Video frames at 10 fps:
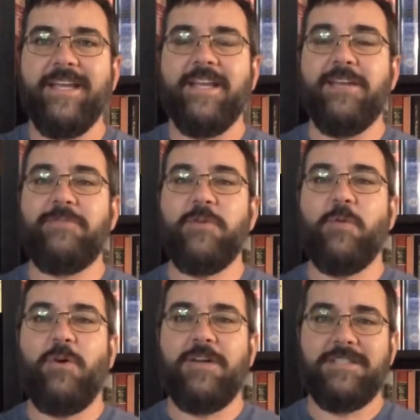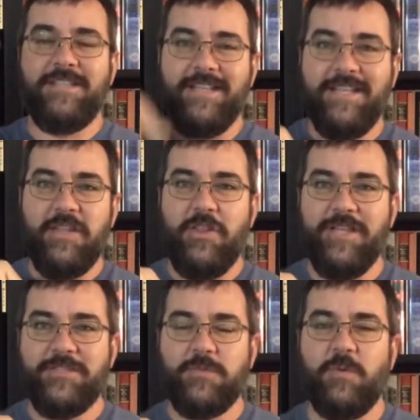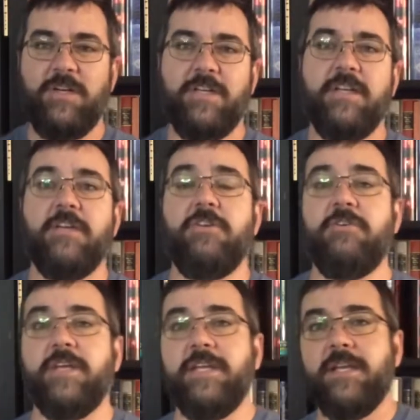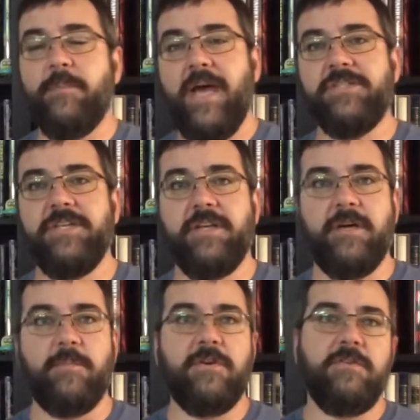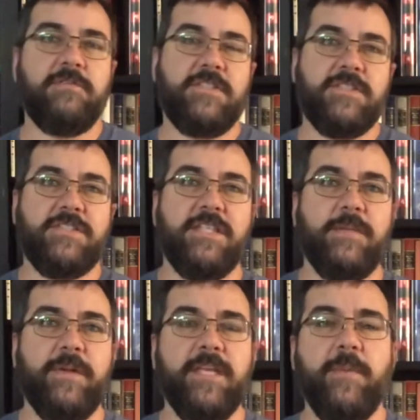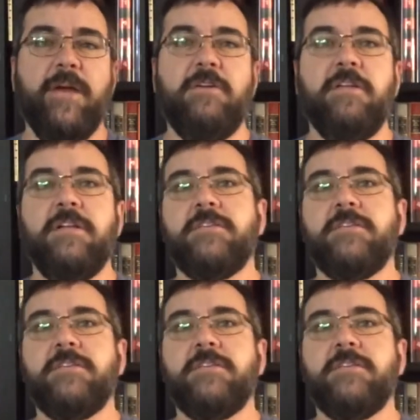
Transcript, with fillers: if you want this one, you can get a matching number. Just send him an email.